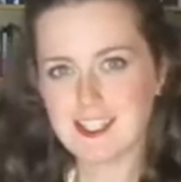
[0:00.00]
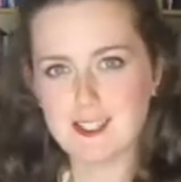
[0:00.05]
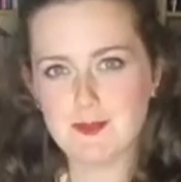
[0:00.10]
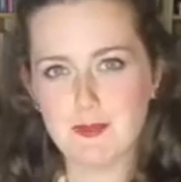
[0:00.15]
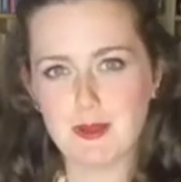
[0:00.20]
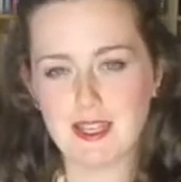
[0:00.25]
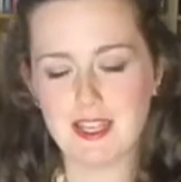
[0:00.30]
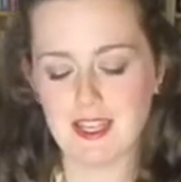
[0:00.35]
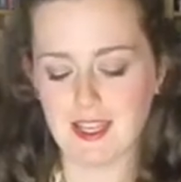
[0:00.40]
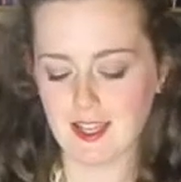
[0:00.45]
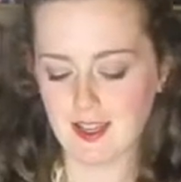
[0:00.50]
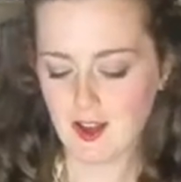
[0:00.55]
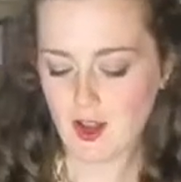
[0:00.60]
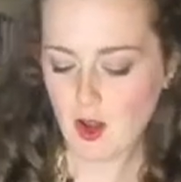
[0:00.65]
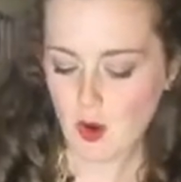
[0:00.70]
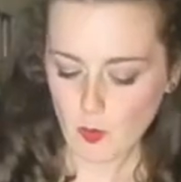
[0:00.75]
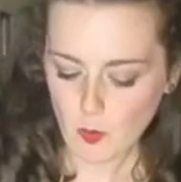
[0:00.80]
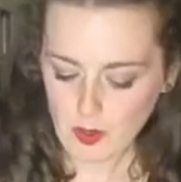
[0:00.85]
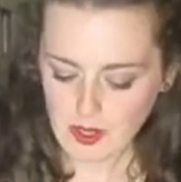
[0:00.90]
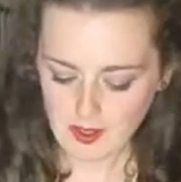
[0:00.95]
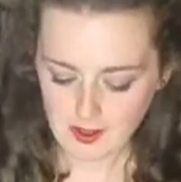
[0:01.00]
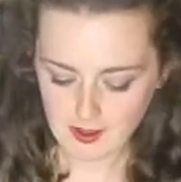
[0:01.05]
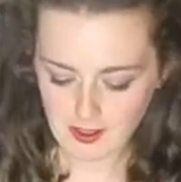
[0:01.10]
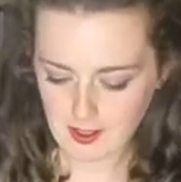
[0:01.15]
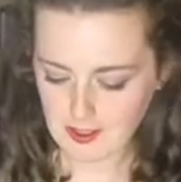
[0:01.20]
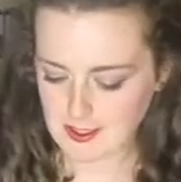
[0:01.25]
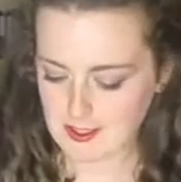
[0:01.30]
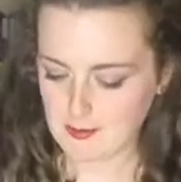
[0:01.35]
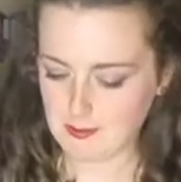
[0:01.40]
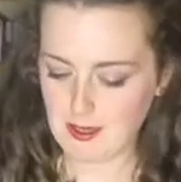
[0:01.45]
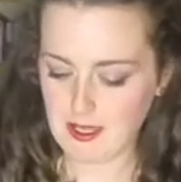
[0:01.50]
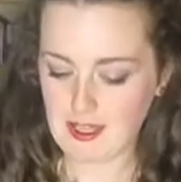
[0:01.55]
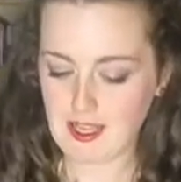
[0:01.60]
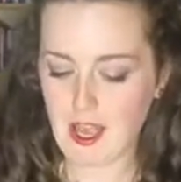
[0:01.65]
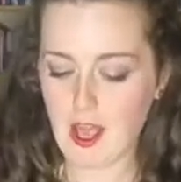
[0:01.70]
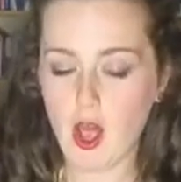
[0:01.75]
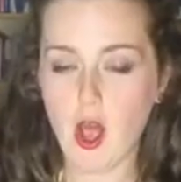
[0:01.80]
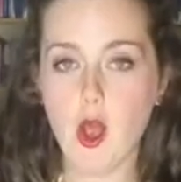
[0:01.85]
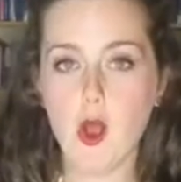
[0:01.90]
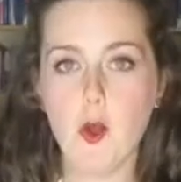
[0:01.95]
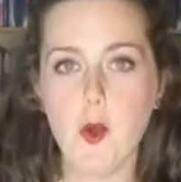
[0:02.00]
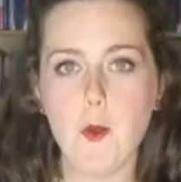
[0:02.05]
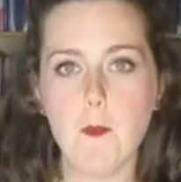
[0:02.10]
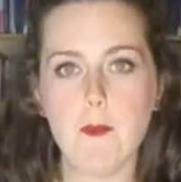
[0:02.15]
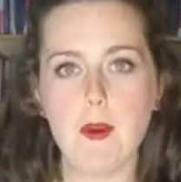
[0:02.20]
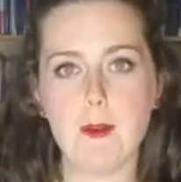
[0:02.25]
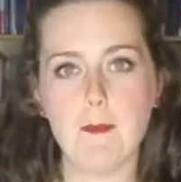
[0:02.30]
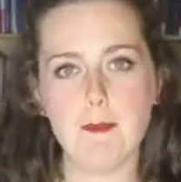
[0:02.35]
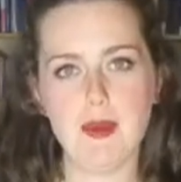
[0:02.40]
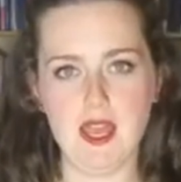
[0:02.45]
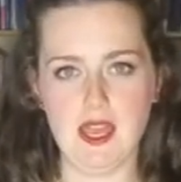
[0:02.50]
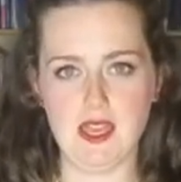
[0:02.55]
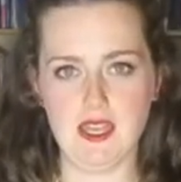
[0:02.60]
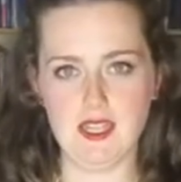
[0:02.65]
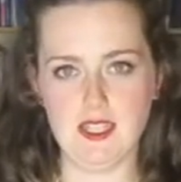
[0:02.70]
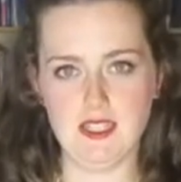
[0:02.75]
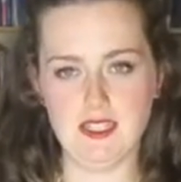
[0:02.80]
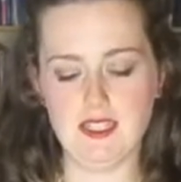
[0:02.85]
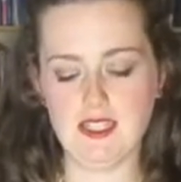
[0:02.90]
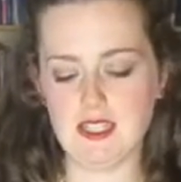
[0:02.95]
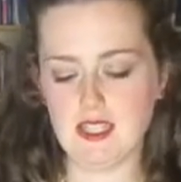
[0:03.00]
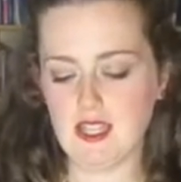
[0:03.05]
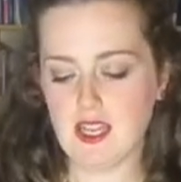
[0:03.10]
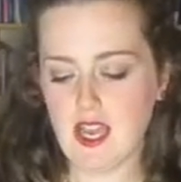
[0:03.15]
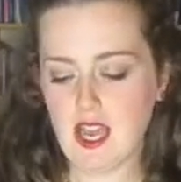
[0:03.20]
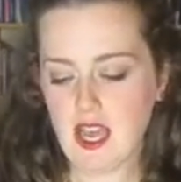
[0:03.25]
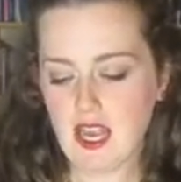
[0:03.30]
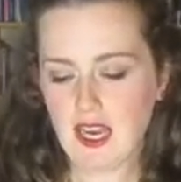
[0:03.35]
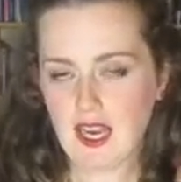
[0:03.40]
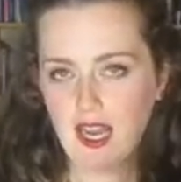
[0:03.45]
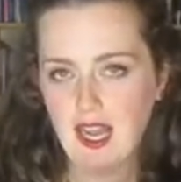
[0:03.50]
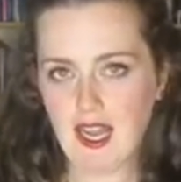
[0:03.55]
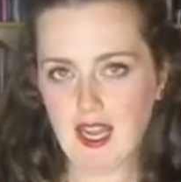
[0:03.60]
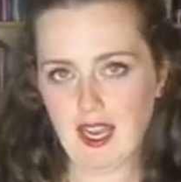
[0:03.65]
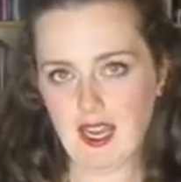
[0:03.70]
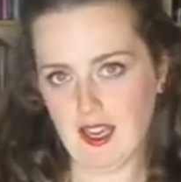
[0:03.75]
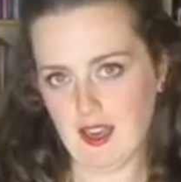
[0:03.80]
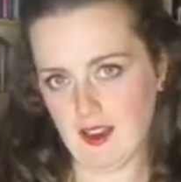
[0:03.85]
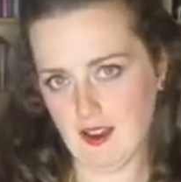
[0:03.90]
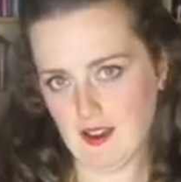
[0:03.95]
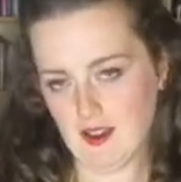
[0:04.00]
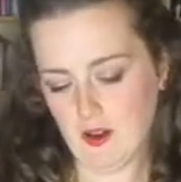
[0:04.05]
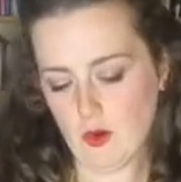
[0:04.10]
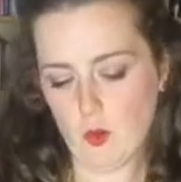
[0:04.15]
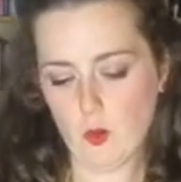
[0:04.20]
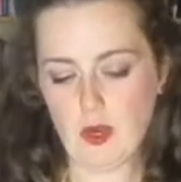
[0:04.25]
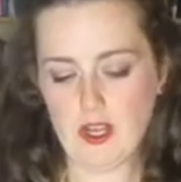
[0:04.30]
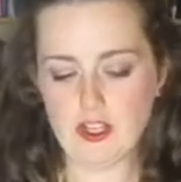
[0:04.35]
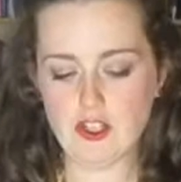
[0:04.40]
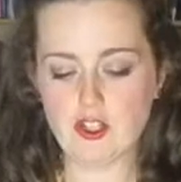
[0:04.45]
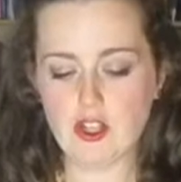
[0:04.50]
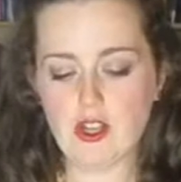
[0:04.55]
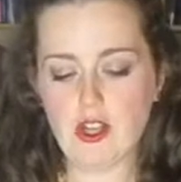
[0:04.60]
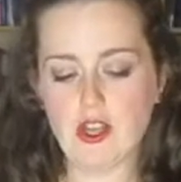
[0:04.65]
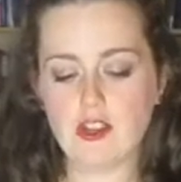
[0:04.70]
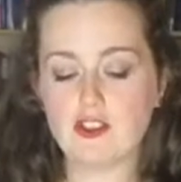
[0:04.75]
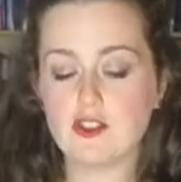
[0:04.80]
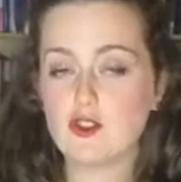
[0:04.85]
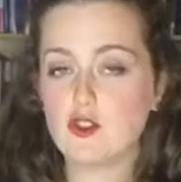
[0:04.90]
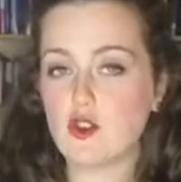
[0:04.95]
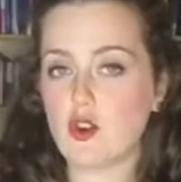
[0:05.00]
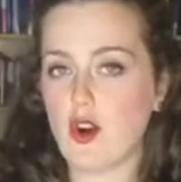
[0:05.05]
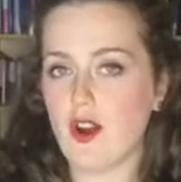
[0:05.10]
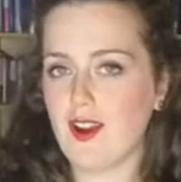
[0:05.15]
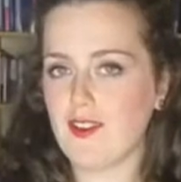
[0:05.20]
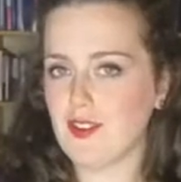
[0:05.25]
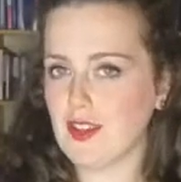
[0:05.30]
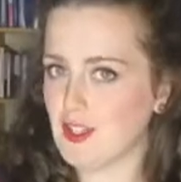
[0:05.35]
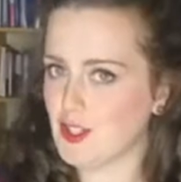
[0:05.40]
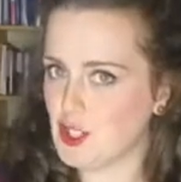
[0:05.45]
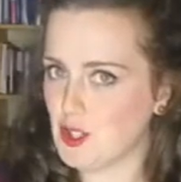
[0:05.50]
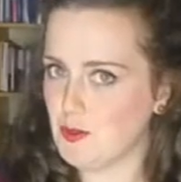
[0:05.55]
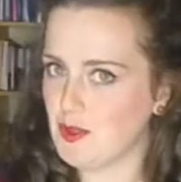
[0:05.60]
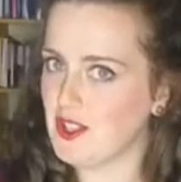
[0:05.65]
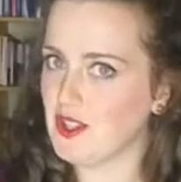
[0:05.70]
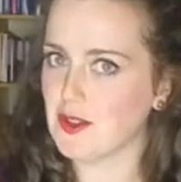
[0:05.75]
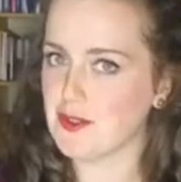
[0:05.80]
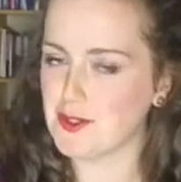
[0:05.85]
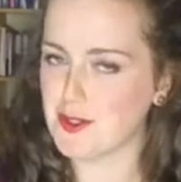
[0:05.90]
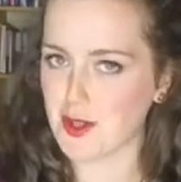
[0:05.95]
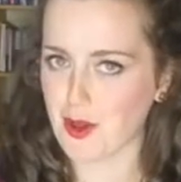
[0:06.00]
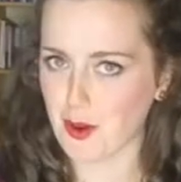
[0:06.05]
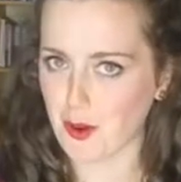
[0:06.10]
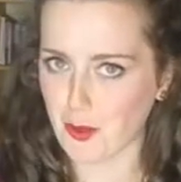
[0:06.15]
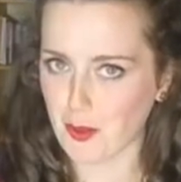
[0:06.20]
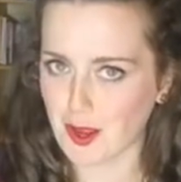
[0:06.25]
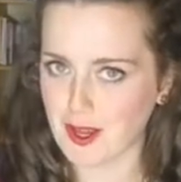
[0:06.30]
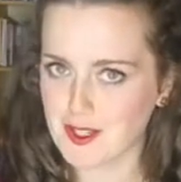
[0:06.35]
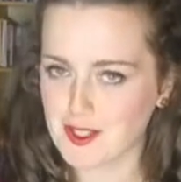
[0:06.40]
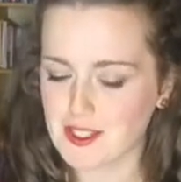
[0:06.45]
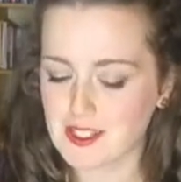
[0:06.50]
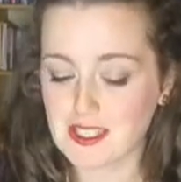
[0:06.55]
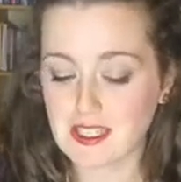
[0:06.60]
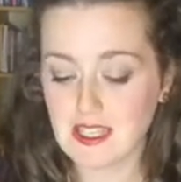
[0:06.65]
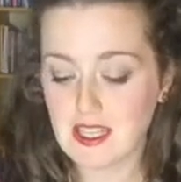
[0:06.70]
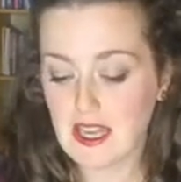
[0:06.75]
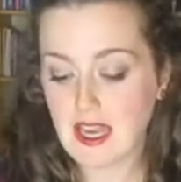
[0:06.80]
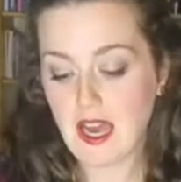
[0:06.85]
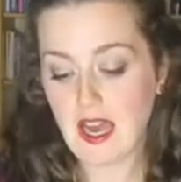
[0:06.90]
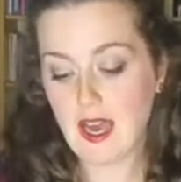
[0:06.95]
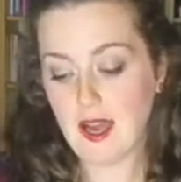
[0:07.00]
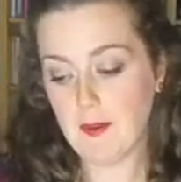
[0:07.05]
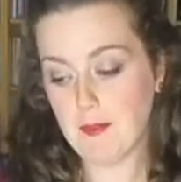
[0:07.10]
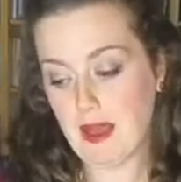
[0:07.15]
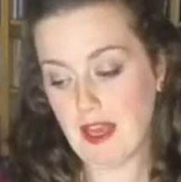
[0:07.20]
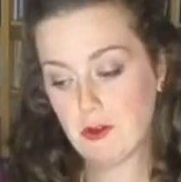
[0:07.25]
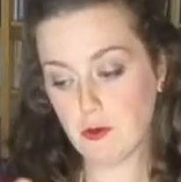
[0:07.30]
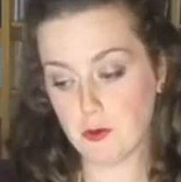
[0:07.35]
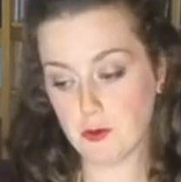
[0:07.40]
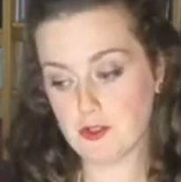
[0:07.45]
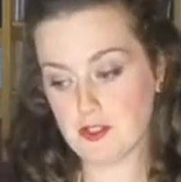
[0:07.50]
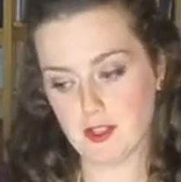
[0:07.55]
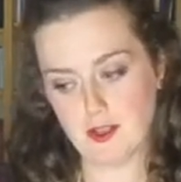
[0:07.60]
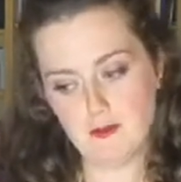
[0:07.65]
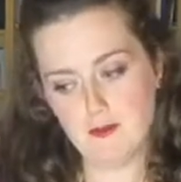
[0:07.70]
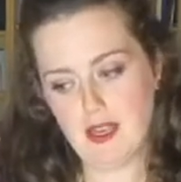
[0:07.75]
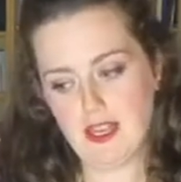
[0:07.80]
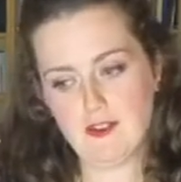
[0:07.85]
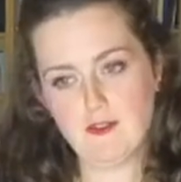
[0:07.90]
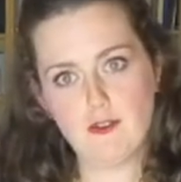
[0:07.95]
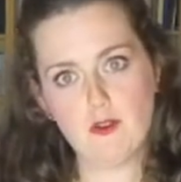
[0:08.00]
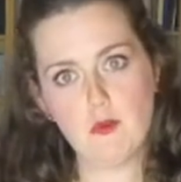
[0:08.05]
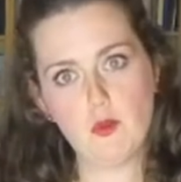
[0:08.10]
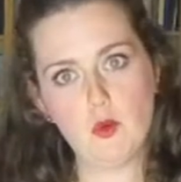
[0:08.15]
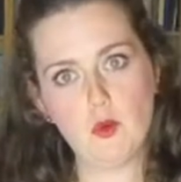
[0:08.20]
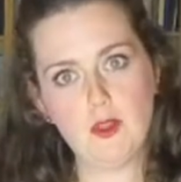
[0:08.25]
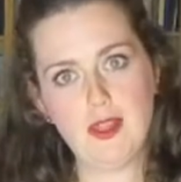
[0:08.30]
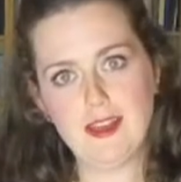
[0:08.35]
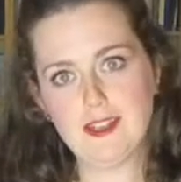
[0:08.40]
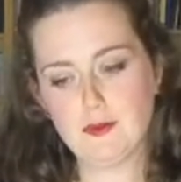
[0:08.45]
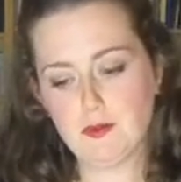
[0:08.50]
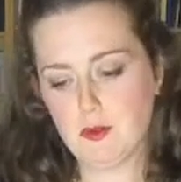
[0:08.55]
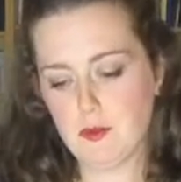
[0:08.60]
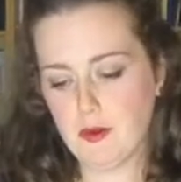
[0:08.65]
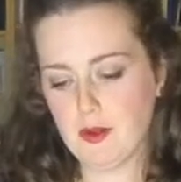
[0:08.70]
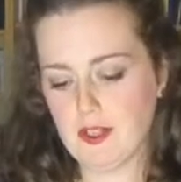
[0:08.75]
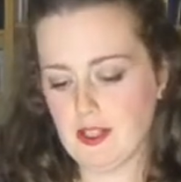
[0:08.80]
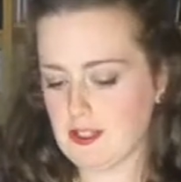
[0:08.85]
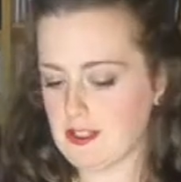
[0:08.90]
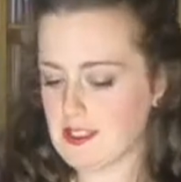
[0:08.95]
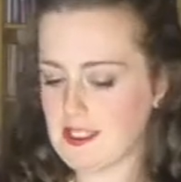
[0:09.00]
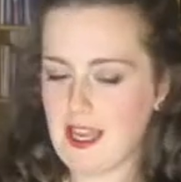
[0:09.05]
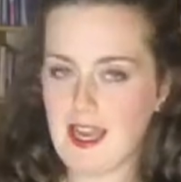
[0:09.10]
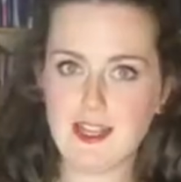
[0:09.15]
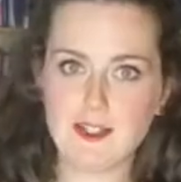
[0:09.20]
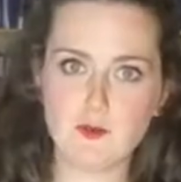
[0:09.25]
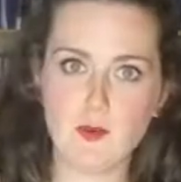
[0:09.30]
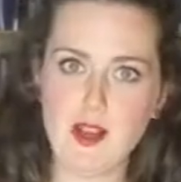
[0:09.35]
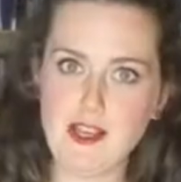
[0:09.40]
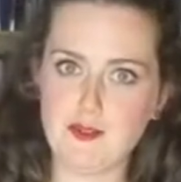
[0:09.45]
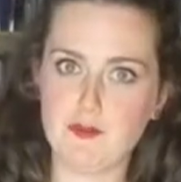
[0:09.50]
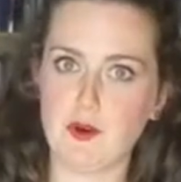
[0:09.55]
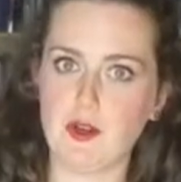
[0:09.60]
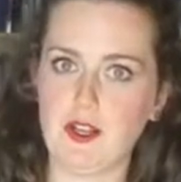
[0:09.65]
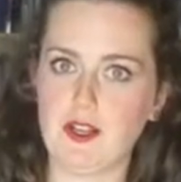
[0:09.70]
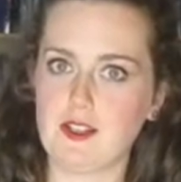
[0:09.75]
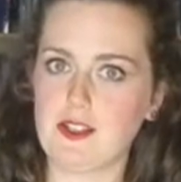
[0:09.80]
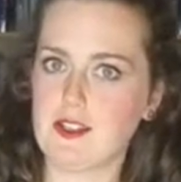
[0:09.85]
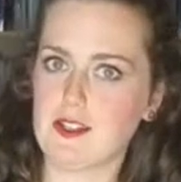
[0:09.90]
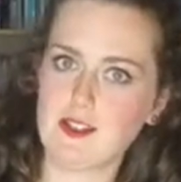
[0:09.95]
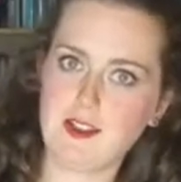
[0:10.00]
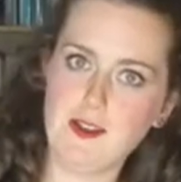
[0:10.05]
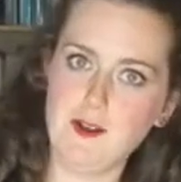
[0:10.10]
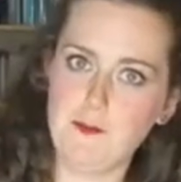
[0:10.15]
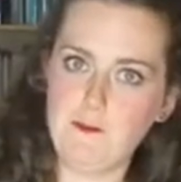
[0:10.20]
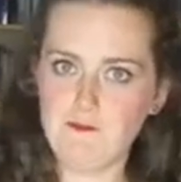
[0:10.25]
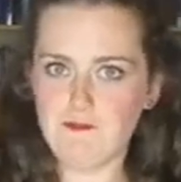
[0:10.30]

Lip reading: to be here. We are going to make a homemade cleaner which is striving to be zero waste and also made from all edible products and waste products. So